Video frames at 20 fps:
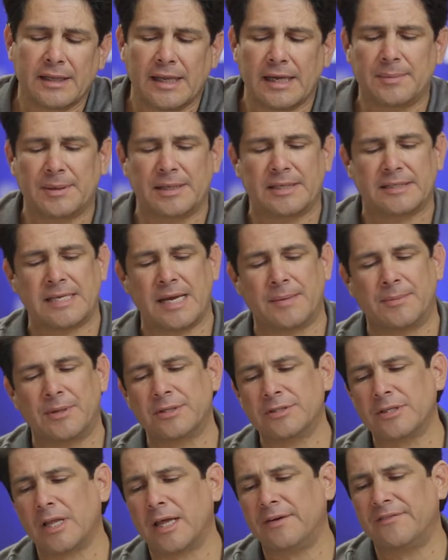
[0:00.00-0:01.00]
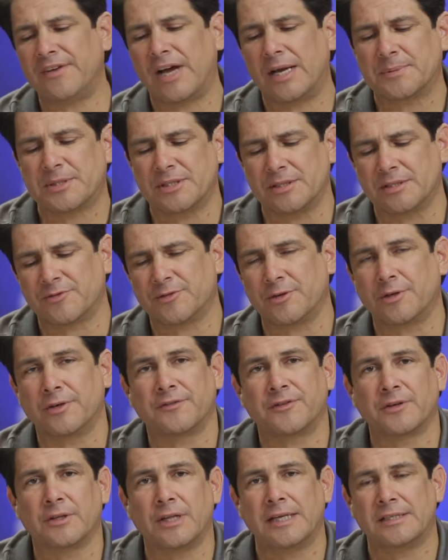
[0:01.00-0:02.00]
I like about this camera, there's a lot of options
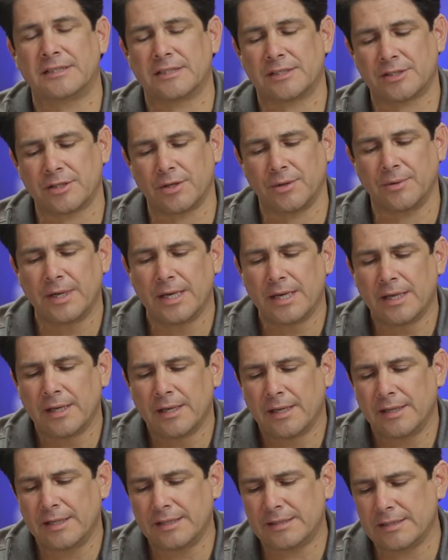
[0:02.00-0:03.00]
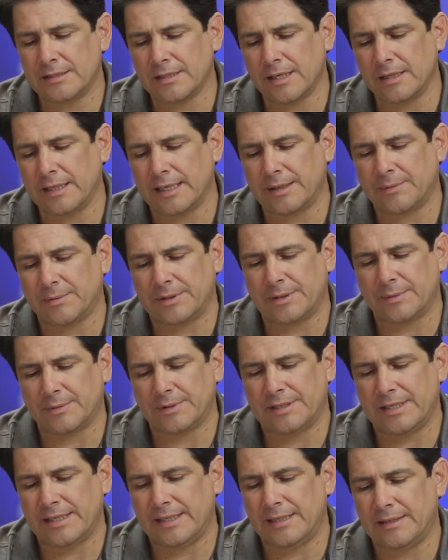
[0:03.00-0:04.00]
for, for lenses. So this is on like with the,
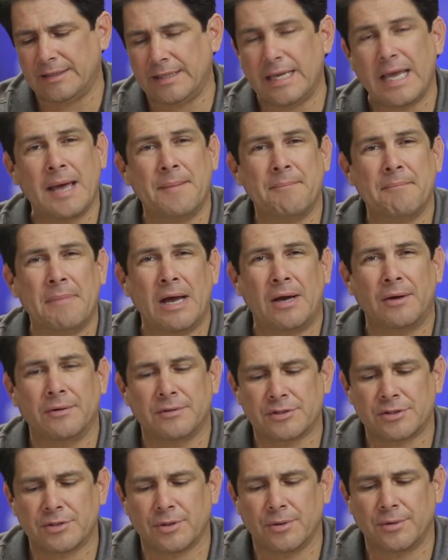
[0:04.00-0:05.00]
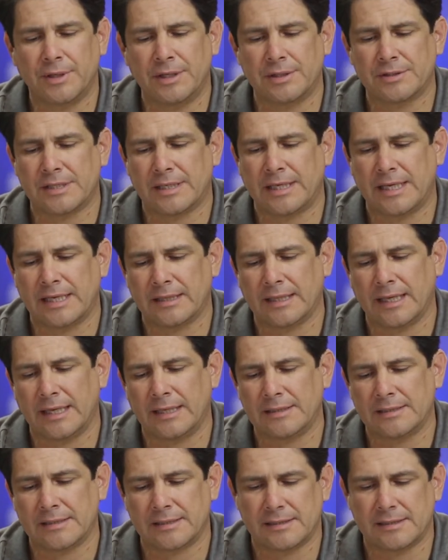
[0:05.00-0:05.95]
with the, the M mount. So here's the kit lens.